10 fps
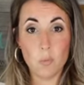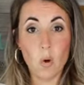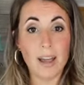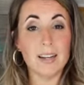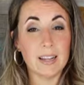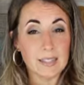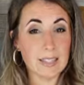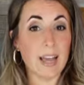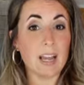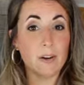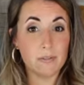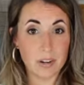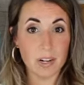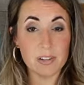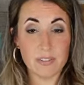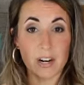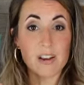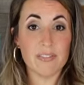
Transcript: what is like a very, very